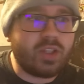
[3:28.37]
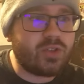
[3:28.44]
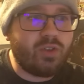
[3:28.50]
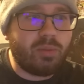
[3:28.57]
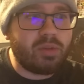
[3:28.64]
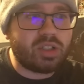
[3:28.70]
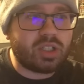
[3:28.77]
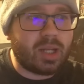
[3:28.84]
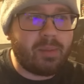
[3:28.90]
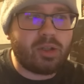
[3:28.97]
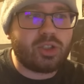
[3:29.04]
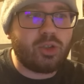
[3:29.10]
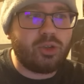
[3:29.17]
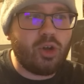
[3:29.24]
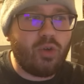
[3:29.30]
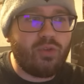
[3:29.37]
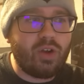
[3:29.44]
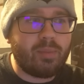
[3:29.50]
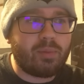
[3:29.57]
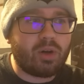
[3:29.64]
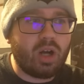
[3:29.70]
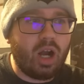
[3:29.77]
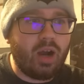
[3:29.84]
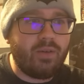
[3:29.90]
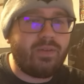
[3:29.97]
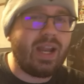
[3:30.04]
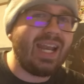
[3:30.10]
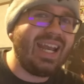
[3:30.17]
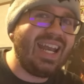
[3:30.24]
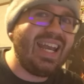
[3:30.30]
This film doesn't come out till November
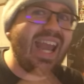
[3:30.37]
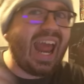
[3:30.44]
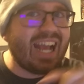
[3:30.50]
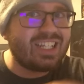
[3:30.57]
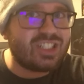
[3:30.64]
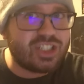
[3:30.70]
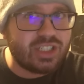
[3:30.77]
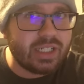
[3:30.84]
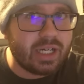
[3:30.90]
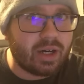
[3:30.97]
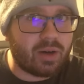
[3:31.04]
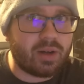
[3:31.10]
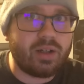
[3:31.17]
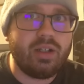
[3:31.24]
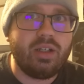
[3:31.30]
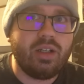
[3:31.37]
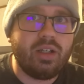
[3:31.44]
of next year,